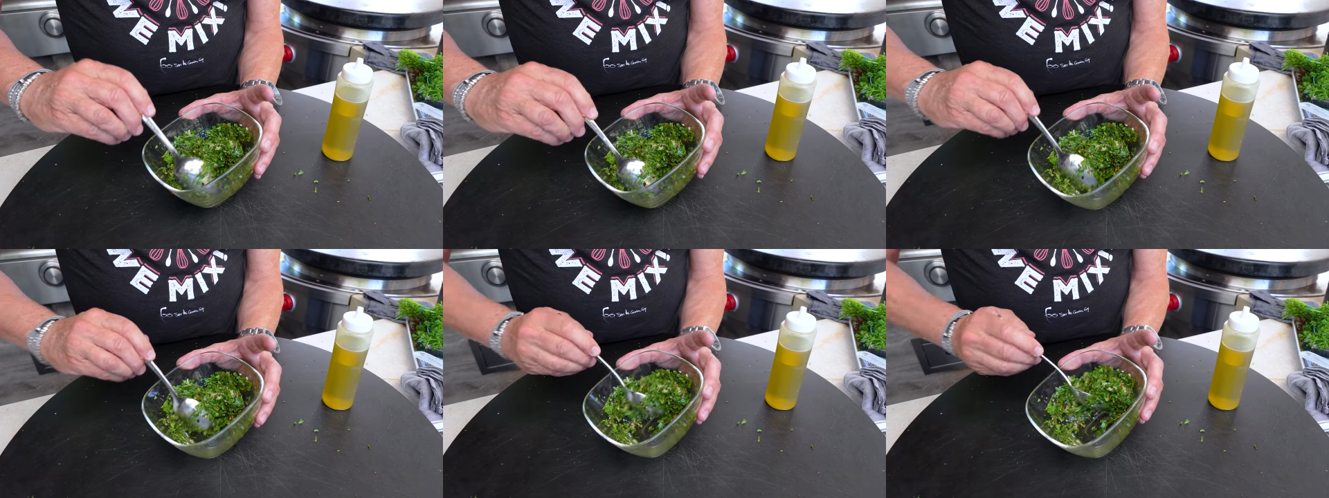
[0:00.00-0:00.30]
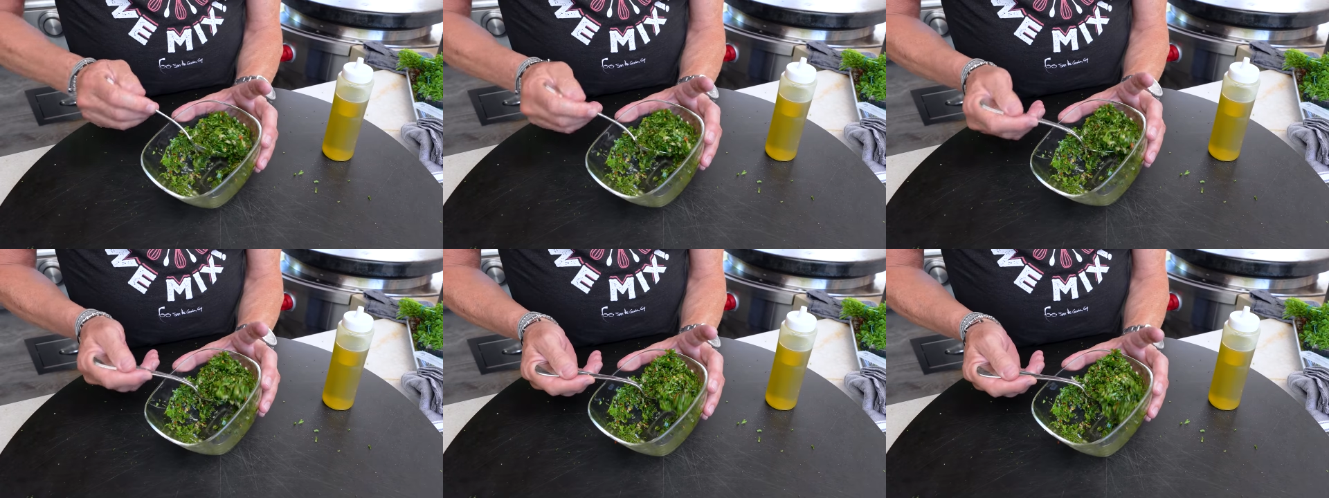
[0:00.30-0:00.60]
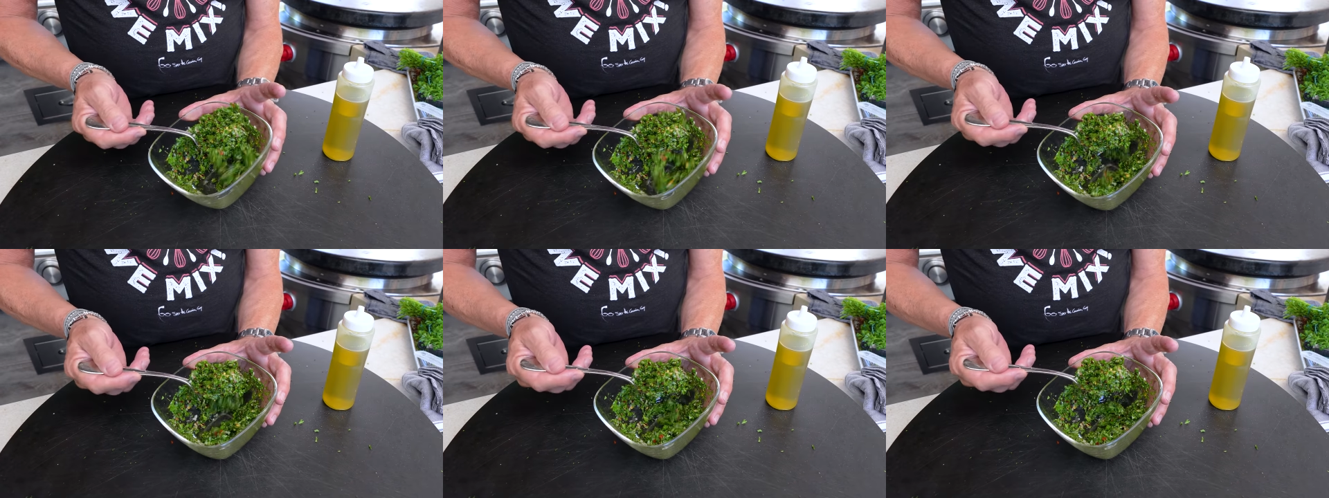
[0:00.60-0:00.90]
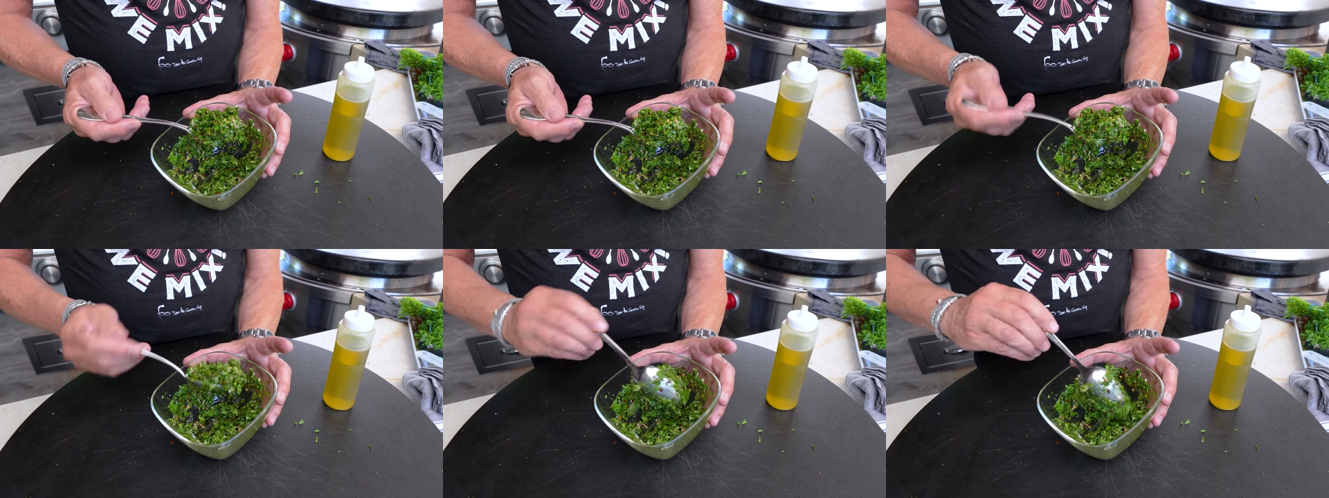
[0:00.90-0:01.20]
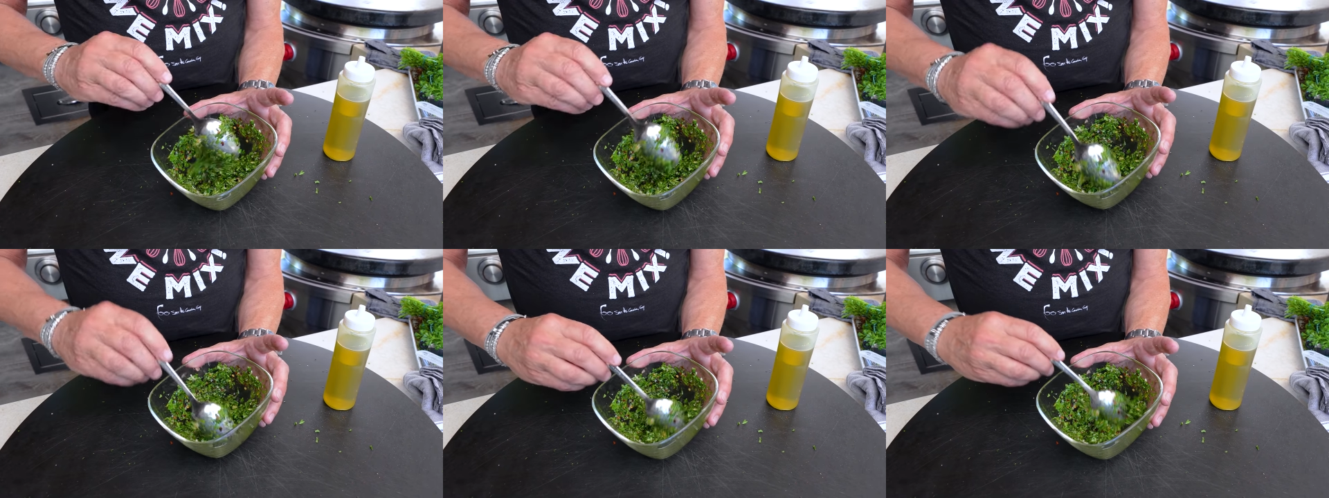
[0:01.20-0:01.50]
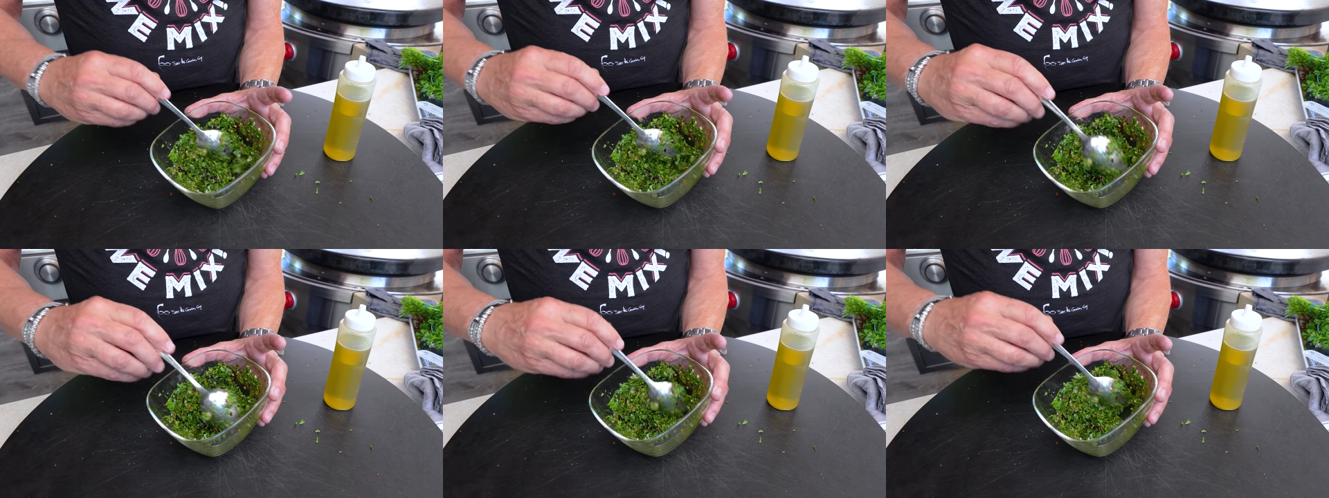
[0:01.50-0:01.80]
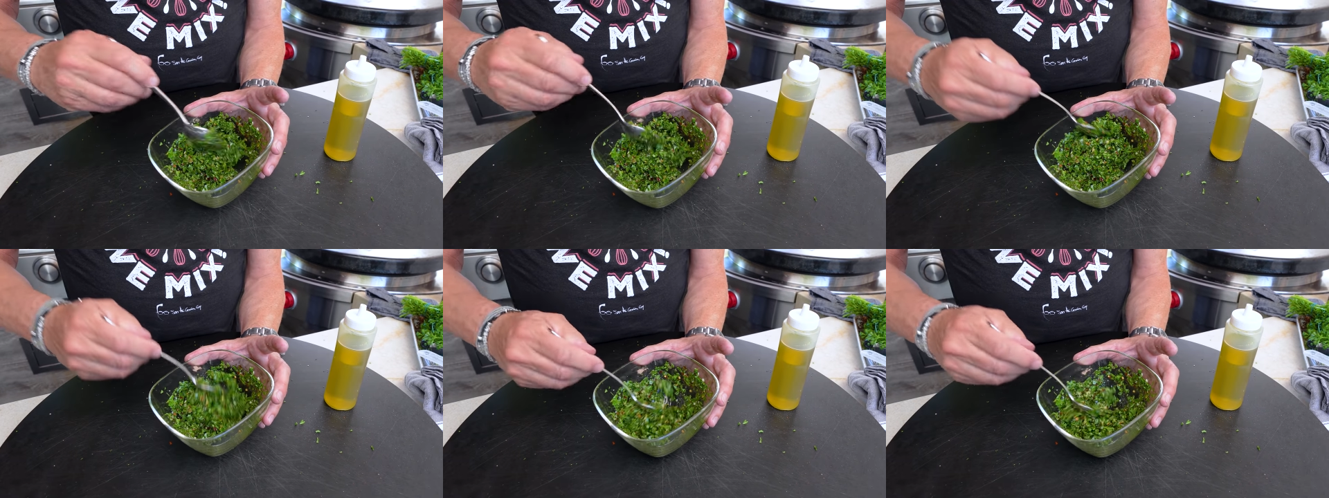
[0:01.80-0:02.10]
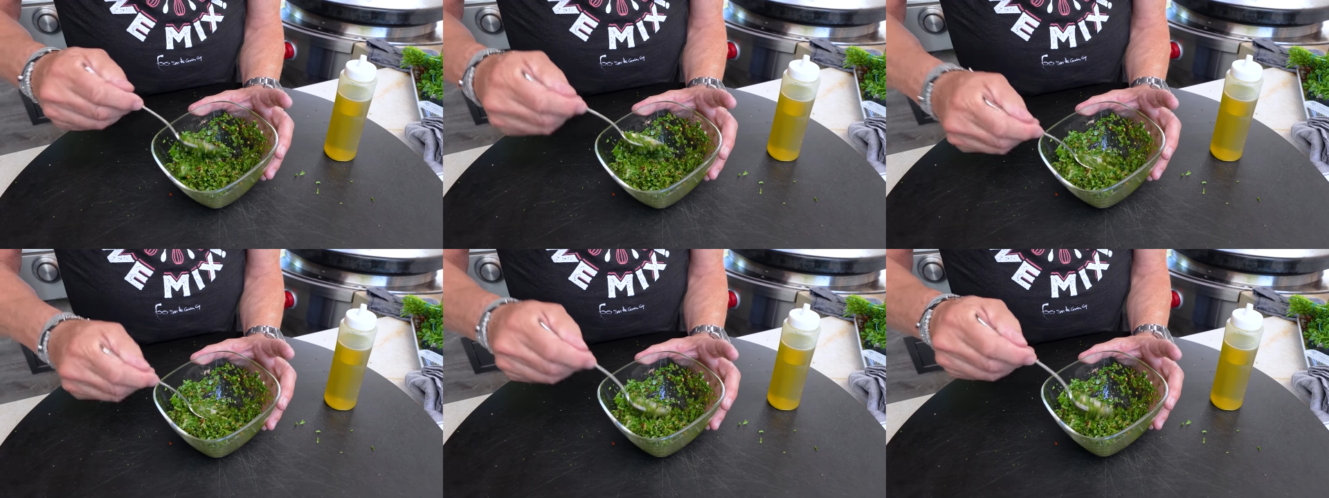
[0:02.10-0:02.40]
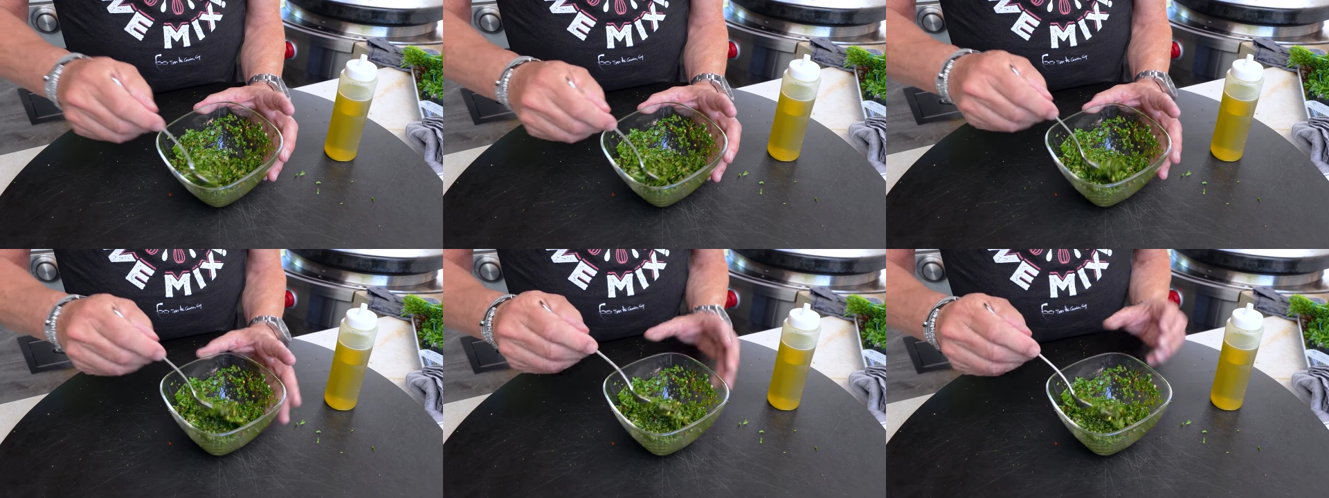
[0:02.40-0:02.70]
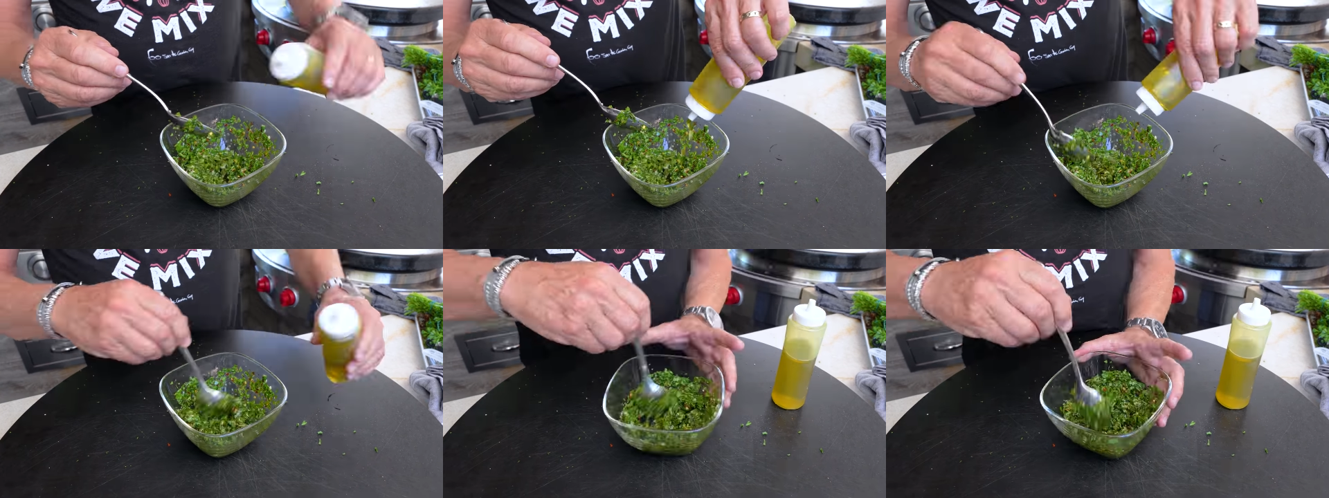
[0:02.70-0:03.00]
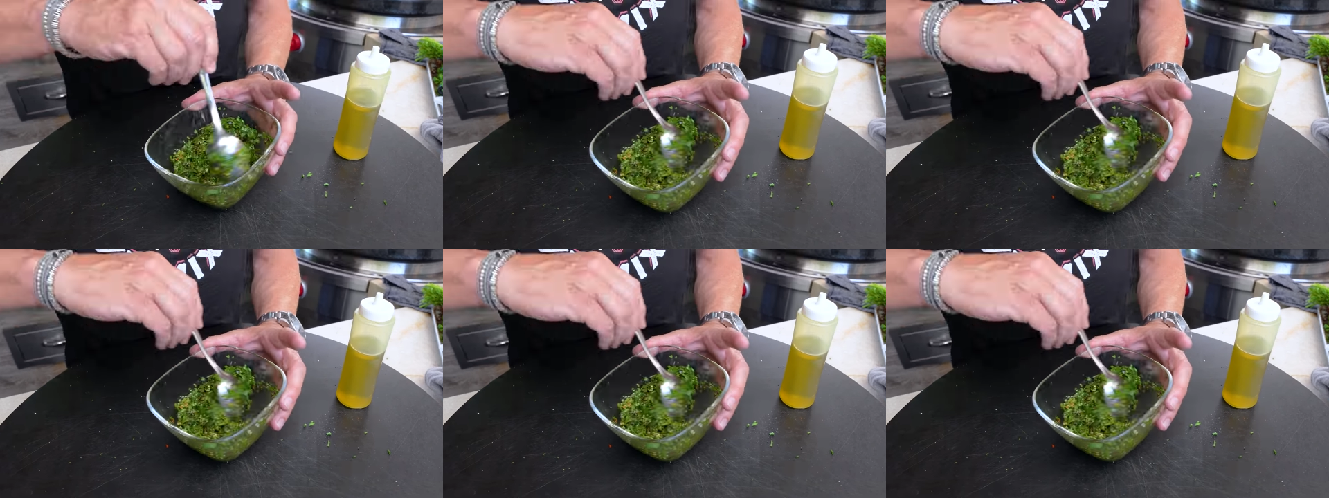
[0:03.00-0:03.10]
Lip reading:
(no speaker visible)